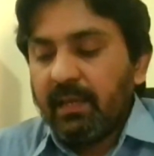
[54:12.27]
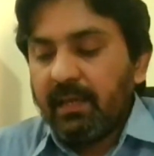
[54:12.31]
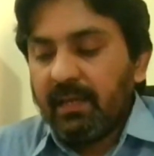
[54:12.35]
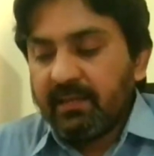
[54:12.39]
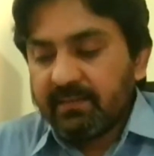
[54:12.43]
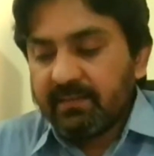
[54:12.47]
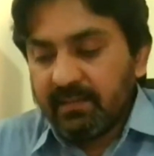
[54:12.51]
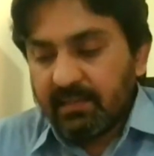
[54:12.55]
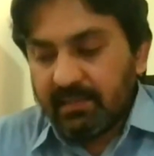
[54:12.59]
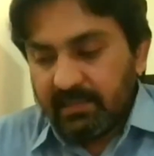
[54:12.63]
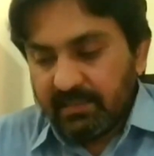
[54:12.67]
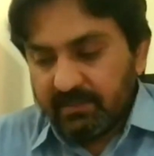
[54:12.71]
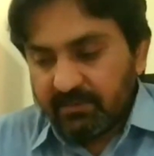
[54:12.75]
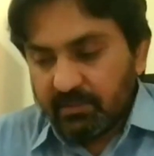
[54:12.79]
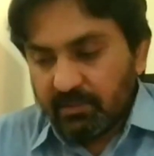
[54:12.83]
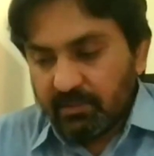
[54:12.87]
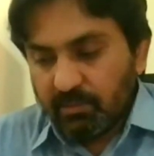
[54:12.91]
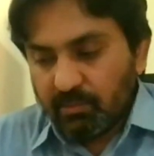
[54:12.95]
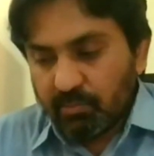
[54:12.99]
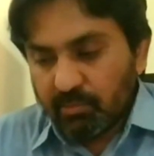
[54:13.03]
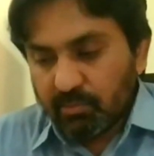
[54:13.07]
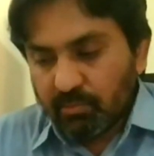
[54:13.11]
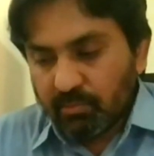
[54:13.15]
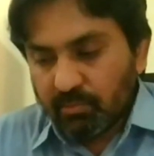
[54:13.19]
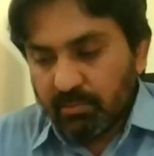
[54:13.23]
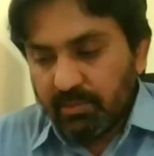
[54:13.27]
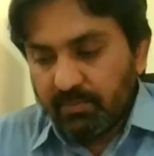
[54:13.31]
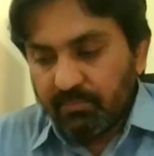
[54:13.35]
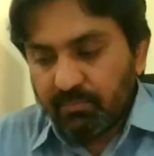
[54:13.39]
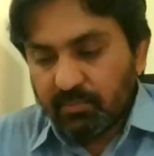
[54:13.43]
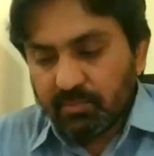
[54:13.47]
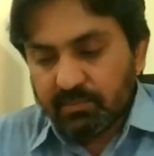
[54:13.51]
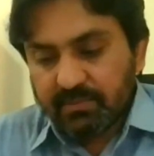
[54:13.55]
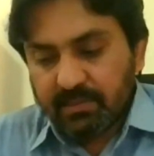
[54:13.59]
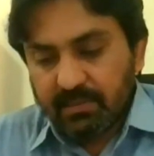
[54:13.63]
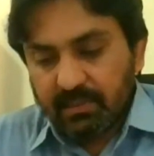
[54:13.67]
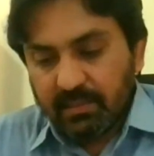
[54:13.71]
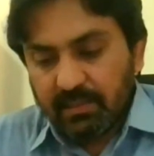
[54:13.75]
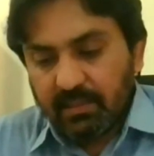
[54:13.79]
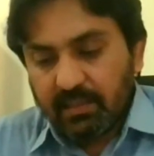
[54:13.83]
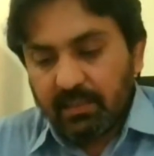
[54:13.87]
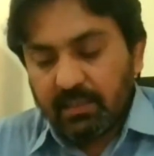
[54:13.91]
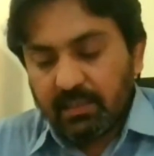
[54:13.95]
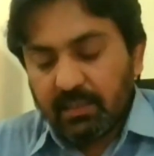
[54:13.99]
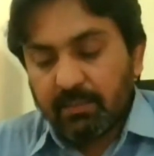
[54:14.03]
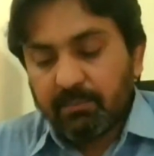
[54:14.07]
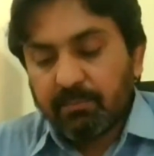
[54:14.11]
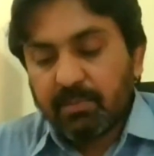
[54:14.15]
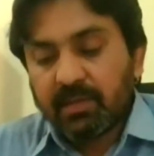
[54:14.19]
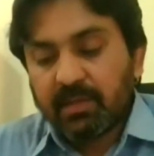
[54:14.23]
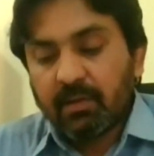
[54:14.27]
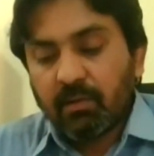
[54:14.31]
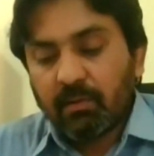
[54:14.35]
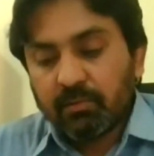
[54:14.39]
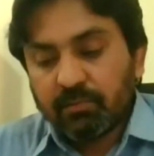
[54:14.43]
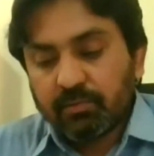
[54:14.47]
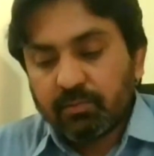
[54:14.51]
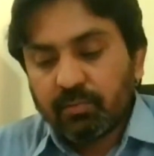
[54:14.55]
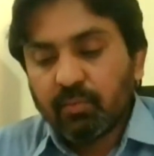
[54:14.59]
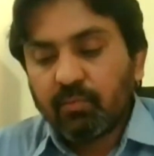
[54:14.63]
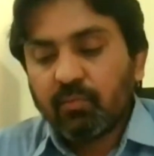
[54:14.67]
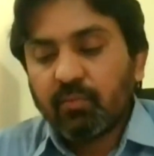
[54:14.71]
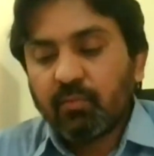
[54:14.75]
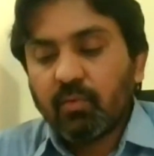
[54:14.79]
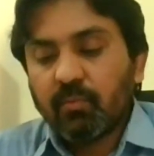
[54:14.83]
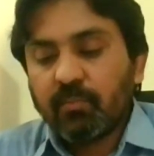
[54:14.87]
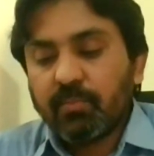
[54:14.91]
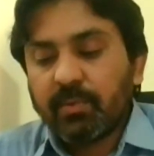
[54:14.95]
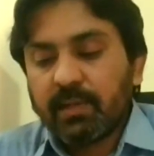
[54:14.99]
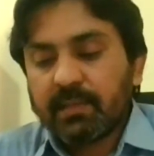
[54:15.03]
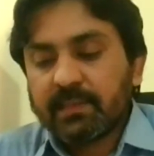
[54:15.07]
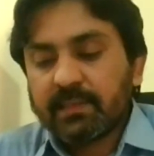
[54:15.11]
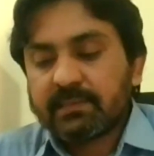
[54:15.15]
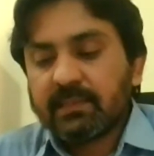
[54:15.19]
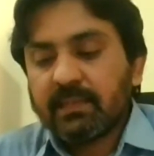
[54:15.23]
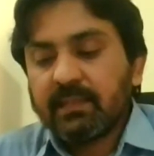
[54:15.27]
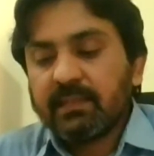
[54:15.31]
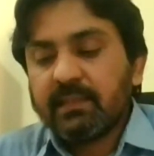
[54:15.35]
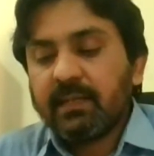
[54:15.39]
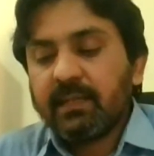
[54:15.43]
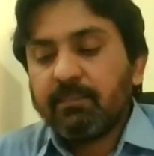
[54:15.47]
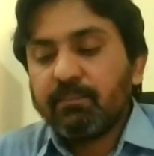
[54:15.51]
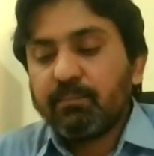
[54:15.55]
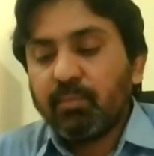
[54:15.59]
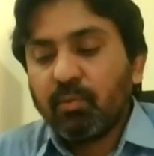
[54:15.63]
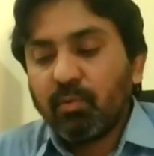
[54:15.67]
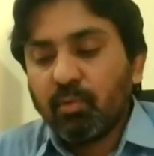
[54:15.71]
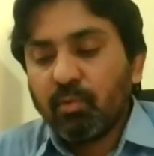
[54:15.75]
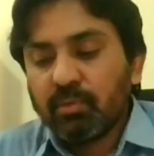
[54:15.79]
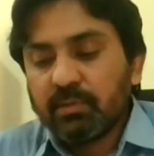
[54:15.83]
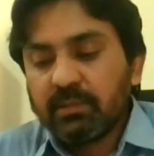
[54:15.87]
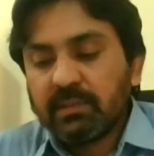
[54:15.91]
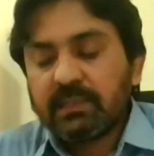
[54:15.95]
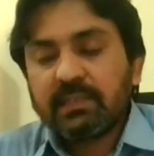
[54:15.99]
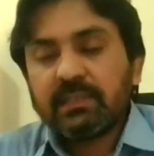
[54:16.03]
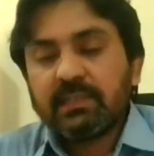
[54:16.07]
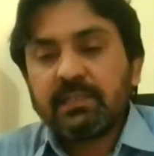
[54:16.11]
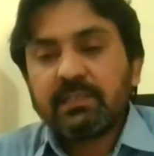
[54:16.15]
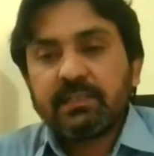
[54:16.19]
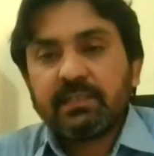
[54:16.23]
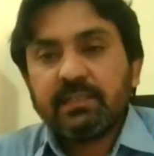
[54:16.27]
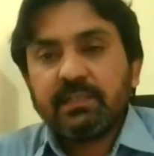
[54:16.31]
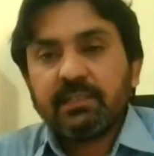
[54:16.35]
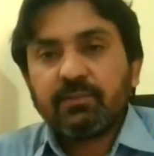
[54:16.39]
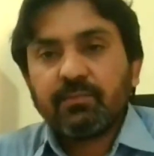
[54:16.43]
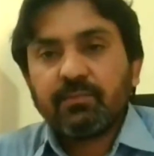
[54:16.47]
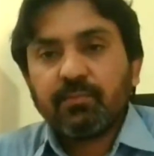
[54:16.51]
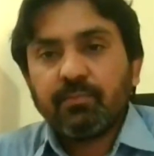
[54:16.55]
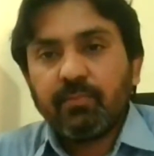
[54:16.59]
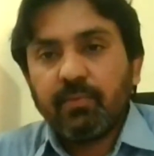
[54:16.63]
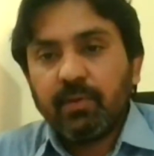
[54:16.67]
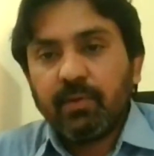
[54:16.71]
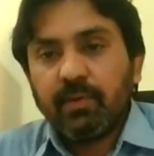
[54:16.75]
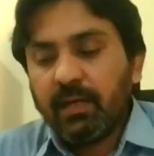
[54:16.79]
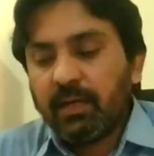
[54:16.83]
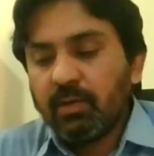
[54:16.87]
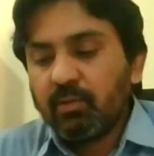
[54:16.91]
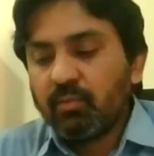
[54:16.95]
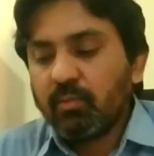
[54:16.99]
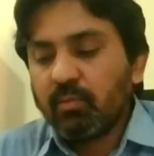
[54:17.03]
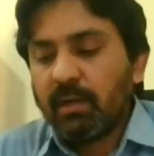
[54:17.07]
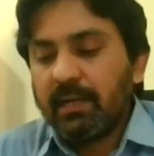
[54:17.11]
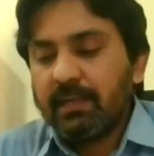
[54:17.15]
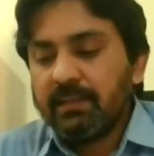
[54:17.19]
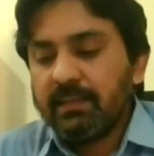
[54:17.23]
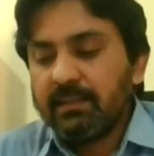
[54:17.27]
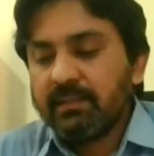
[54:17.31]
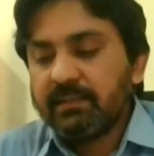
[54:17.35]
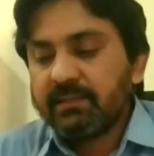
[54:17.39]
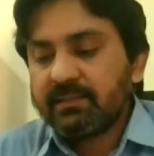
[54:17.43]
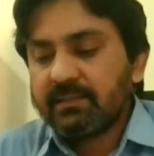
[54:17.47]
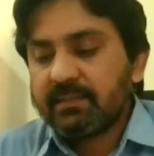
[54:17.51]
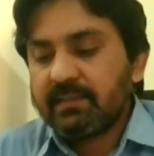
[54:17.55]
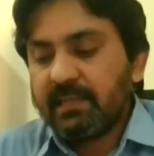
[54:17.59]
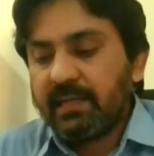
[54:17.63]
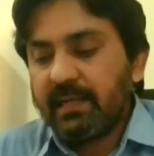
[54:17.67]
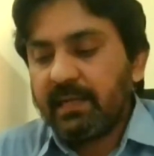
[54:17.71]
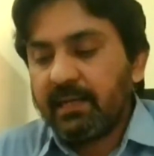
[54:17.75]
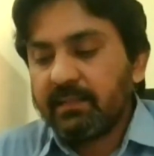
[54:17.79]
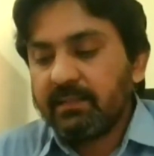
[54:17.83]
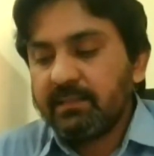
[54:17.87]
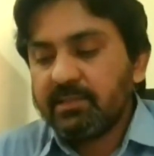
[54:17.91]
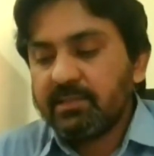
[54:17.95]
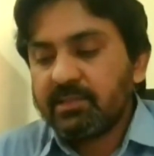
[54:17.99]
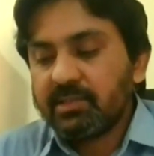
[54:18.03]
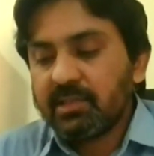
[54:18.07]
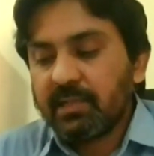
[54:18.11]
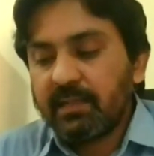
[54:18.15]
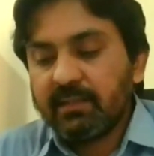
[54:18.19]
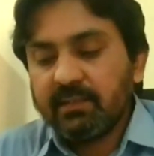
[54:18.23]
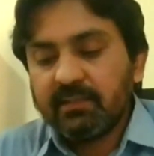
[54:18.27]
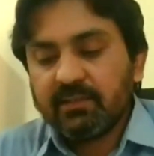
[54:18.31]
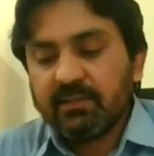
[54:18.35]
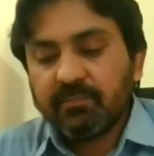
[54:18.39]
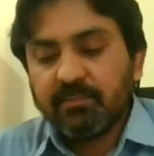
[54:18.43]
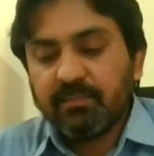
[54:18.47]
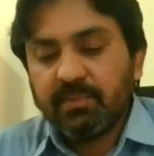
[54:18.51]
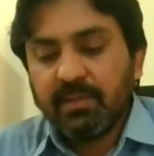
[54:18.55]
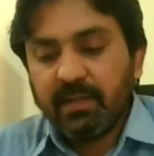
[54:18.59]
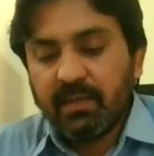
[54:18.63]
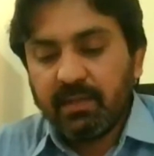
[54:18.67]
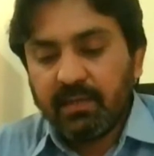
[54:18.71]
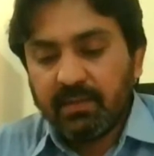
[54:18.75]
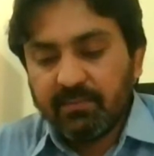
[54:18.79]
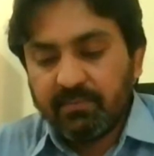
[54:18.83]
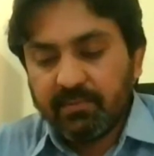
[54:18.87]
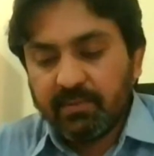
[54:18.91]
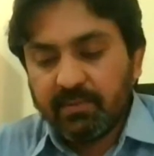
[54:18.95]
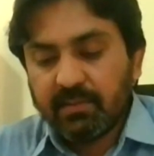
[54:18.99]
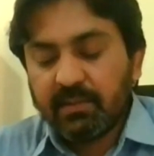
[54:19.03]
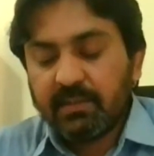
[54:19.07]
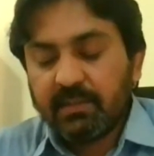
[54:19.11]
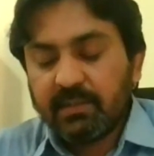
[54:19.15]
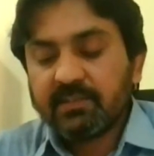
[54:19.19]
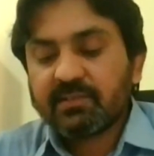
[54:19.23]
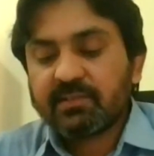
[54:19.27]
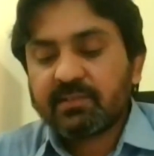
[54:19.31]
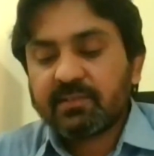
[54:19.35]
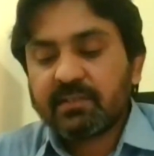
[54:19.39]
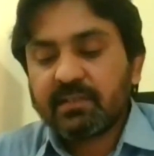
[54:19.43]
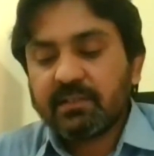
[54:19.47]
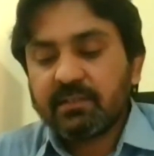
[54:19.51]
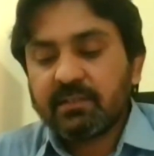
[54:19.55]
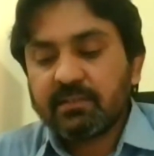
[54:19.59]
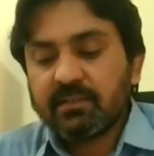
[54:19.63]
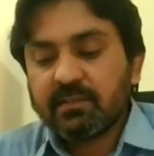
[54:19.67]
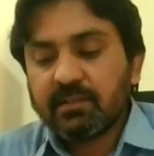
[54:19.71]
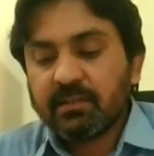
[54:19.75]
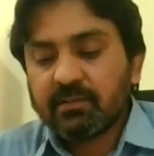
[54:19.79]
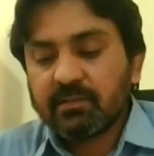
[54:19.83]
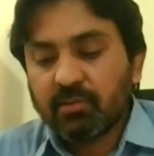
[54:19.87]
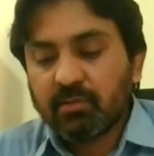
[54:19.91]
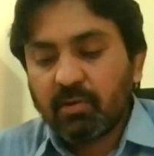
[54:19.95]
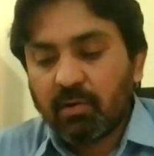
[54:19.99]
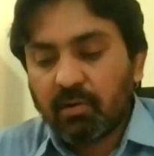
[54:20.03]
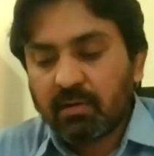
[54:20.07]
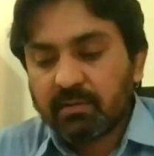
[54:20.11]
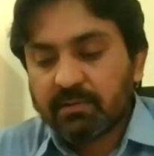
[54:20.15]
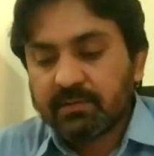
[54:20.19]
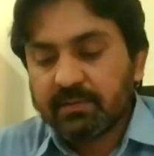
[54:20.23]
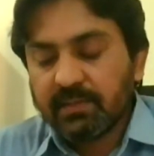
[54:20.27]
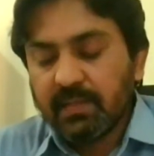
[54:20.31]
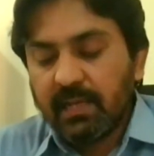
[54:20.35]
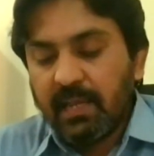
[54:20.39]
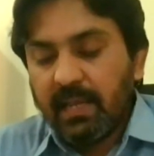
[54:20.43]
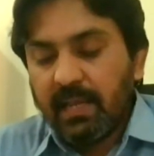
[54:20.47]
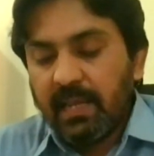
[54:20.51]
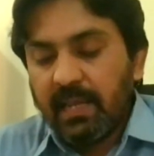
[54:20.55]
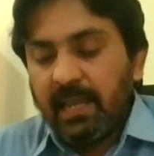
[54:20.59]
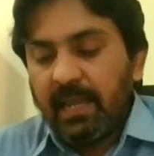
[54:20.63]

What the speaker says: Here is the lesson not only for Sri Lanka, but also for Pakistan, that both countries fail to understand the Chinese behavior, its strategic thoughts,